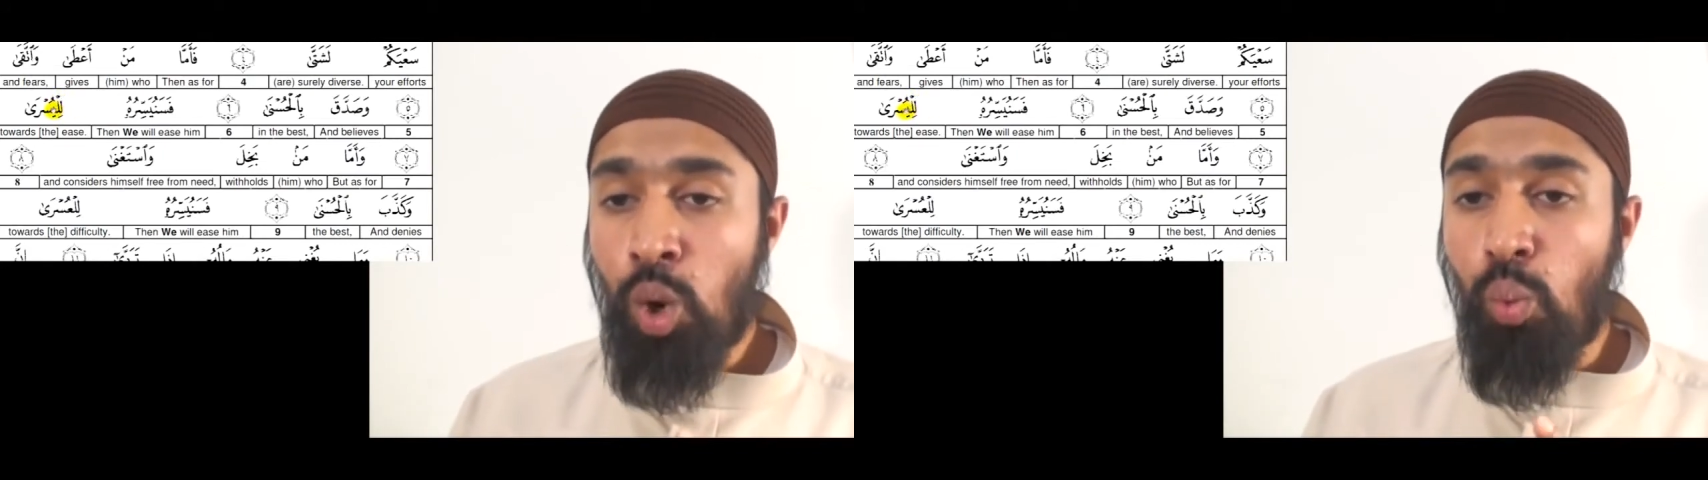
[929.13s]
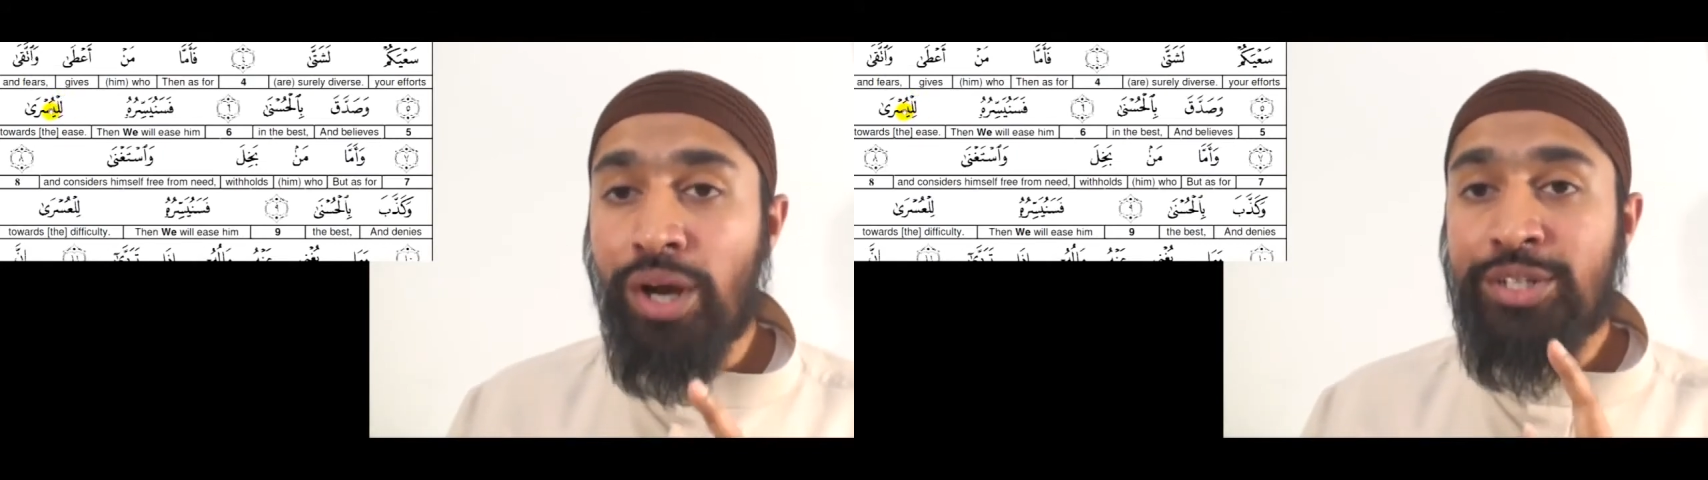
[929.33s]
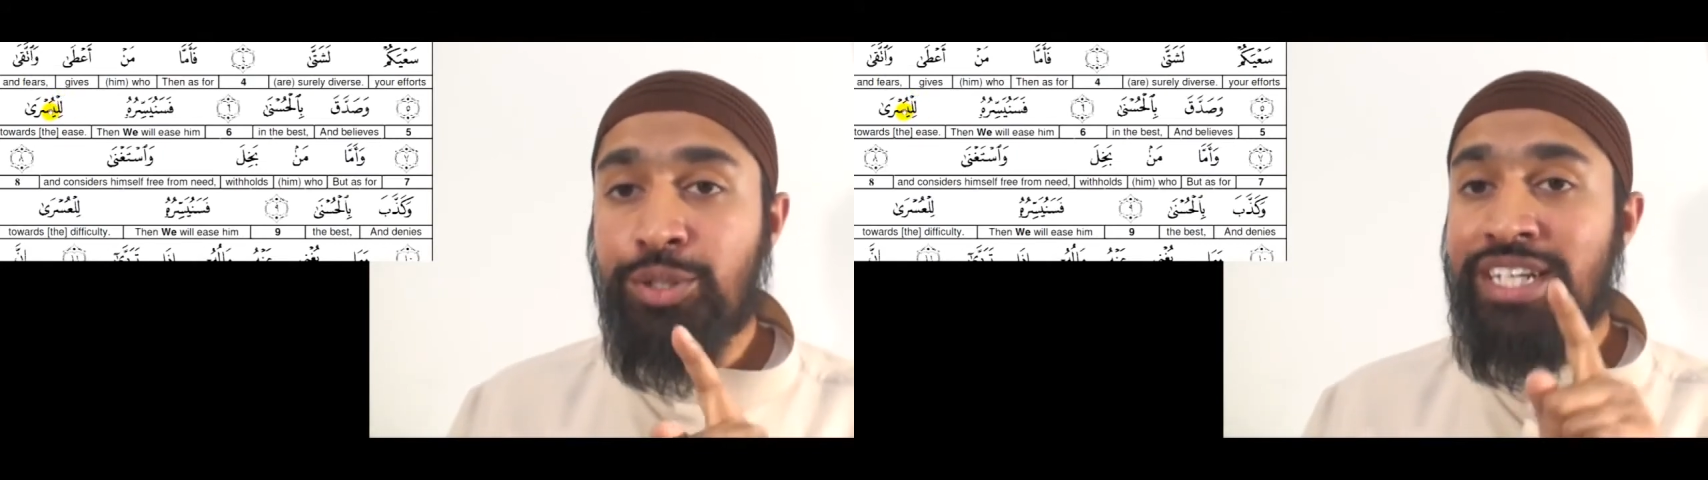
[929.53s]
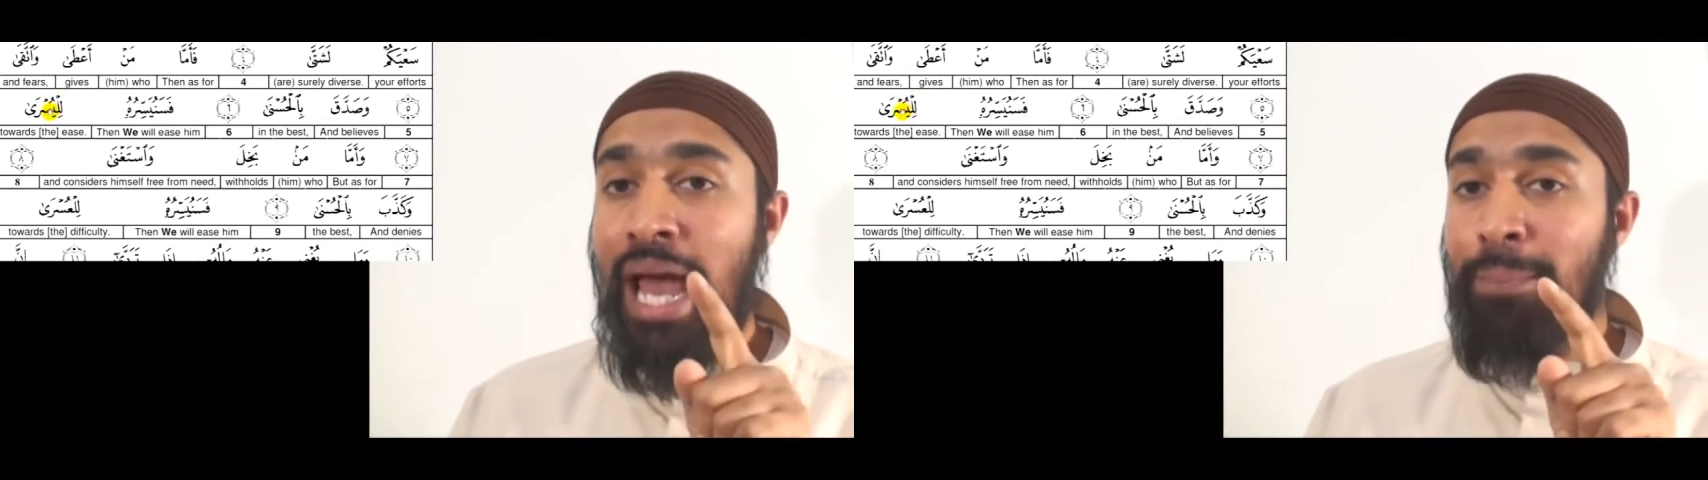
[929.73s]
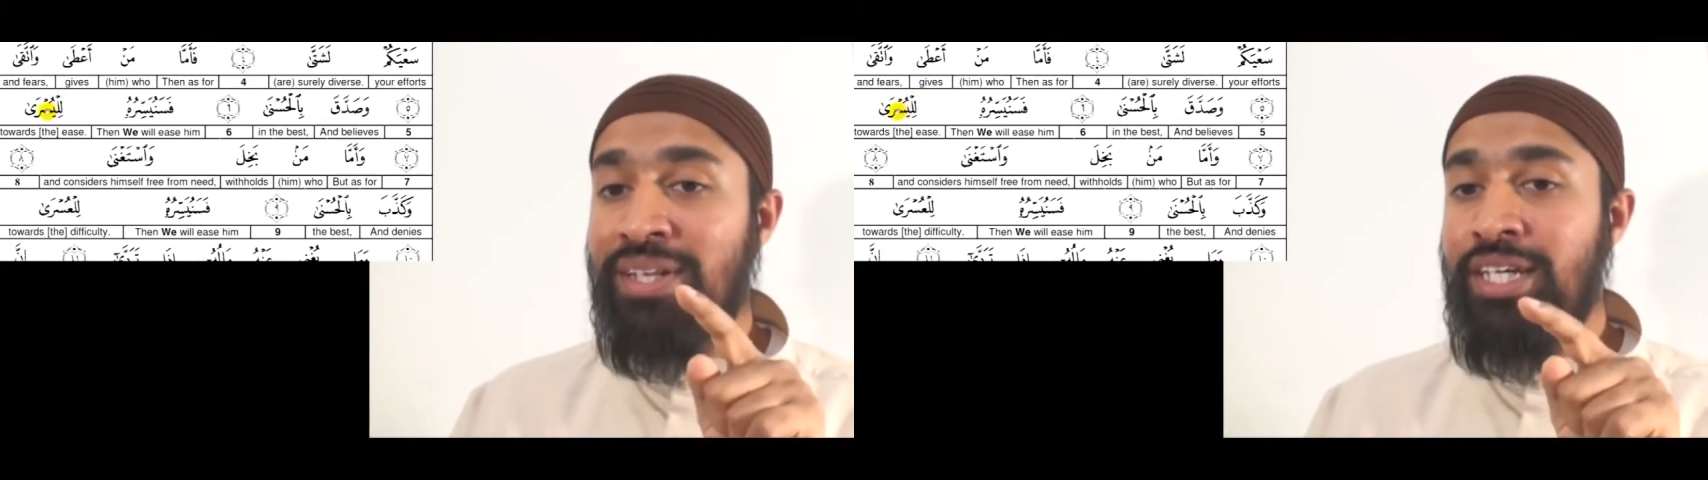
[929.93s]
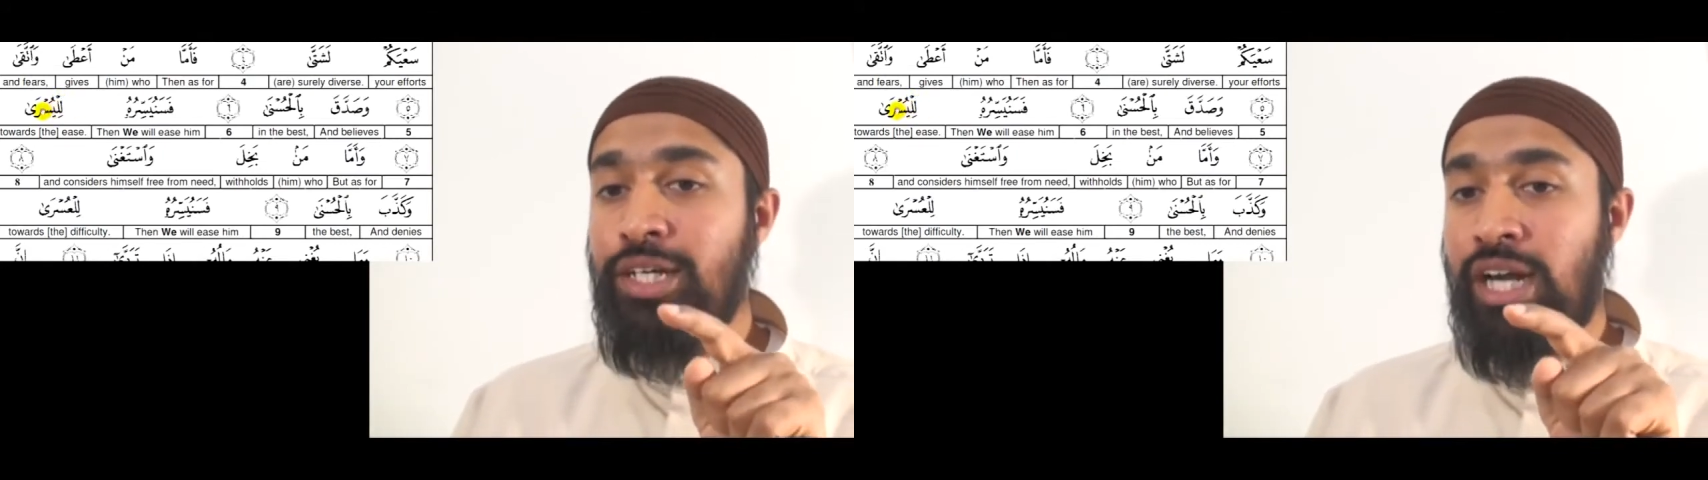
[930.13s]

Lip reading: What could happen here,